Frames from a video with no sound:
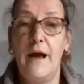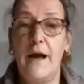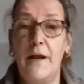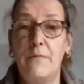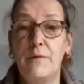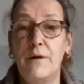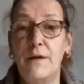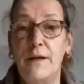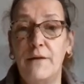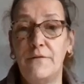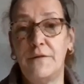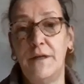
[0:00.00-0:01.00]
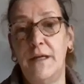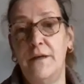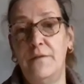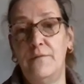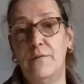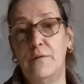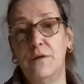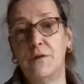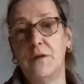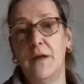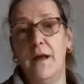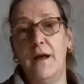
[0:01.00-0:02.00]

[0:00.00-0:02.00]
and I would love to hear your voice,